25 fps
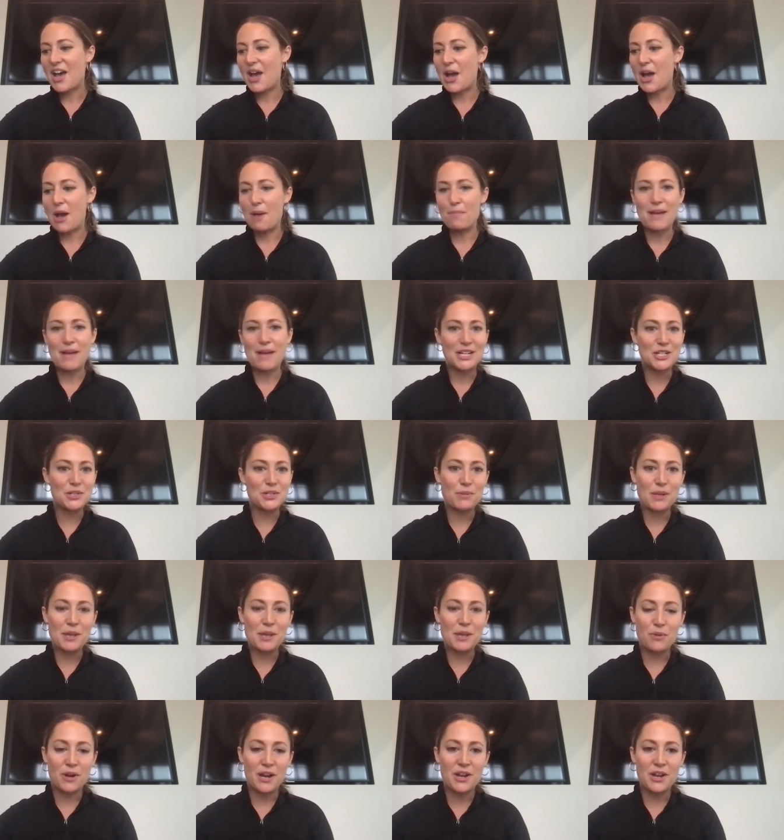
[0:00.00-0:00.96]
uh, match
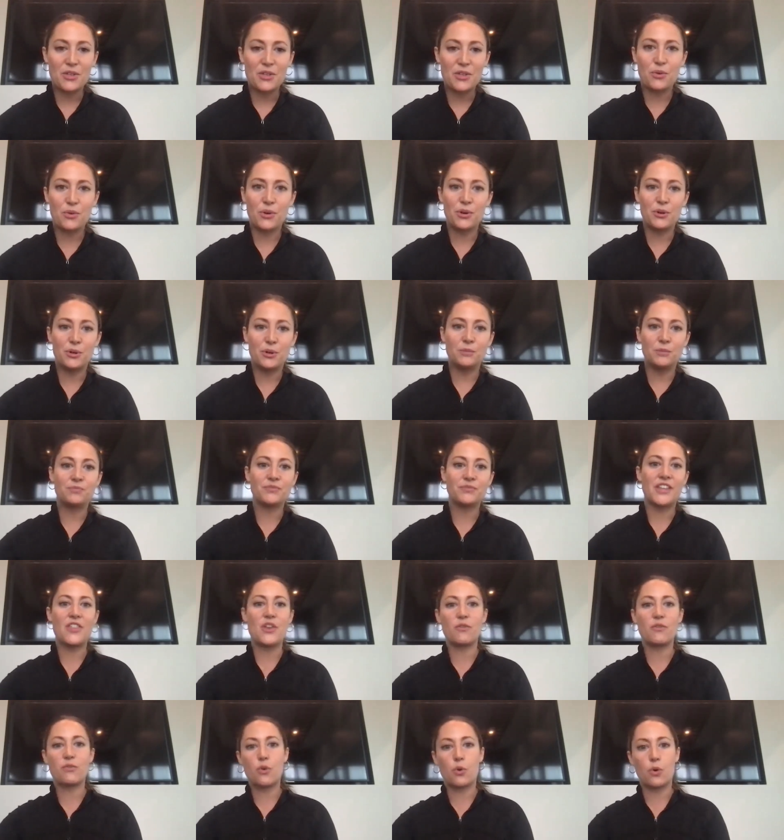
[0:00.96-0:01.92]
play breakthrough, and
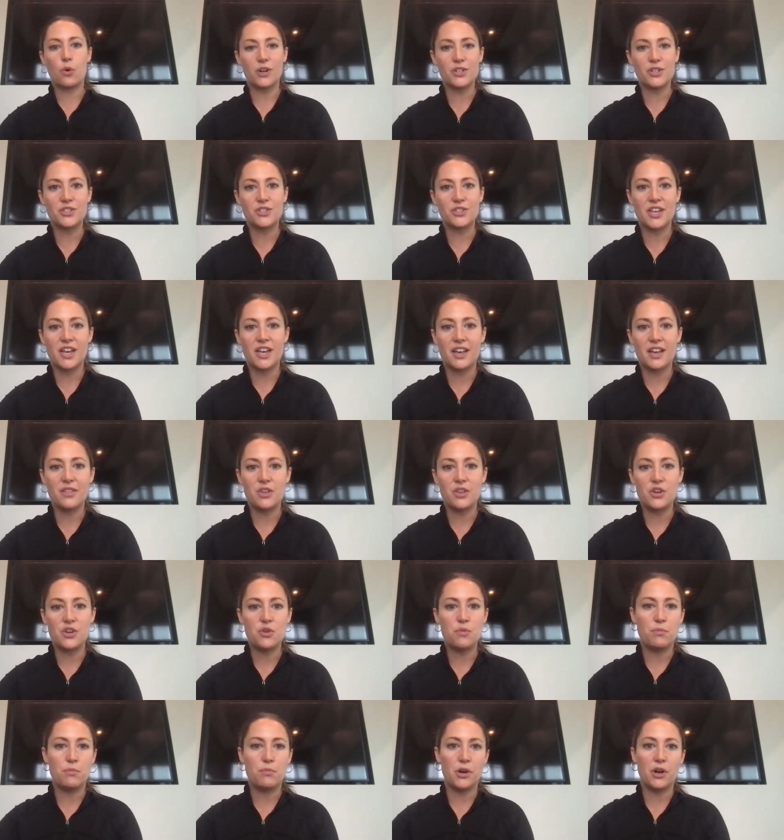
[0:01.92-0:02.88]
then of course the the
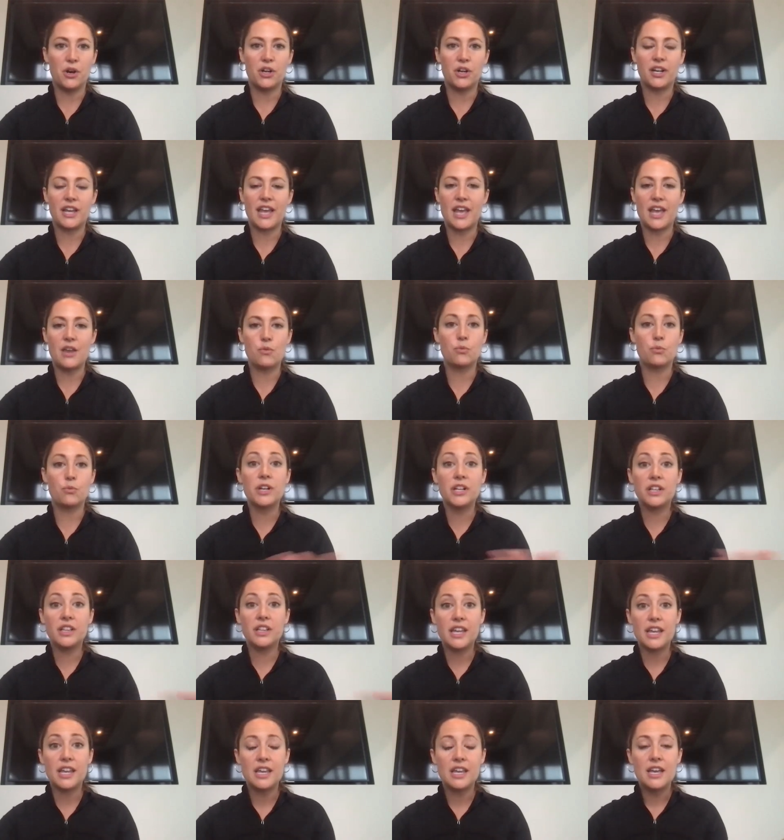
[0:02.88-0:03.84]
new book. And
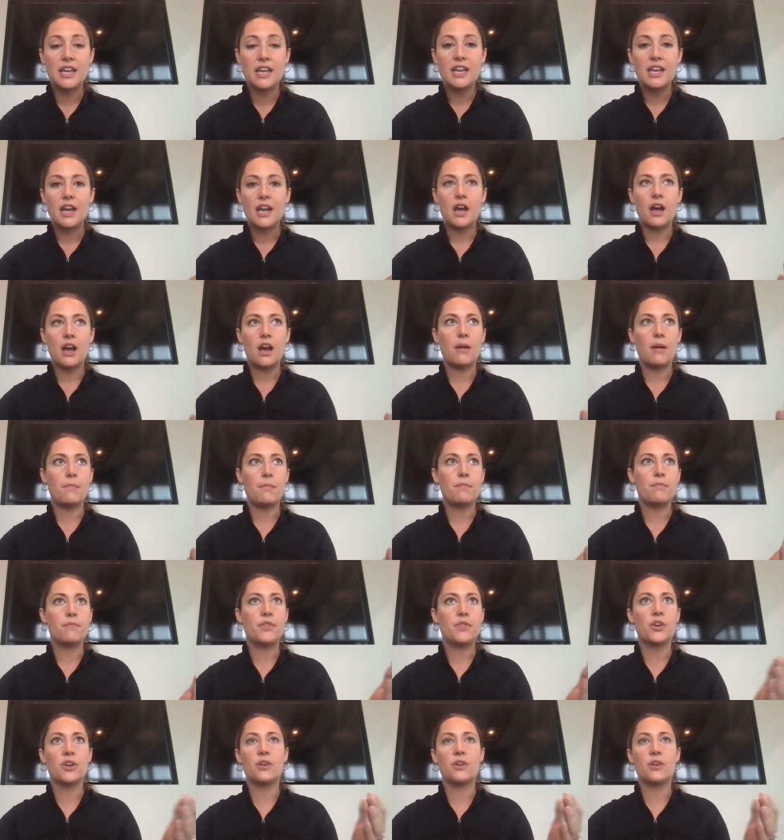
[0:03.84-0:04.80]
really, um,
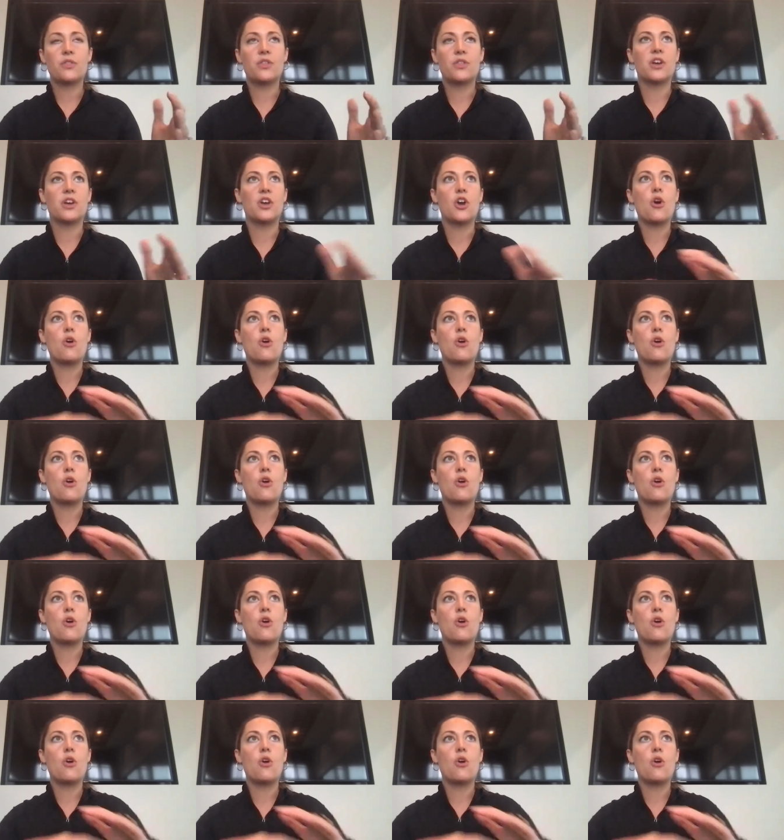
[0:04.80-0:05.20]
the the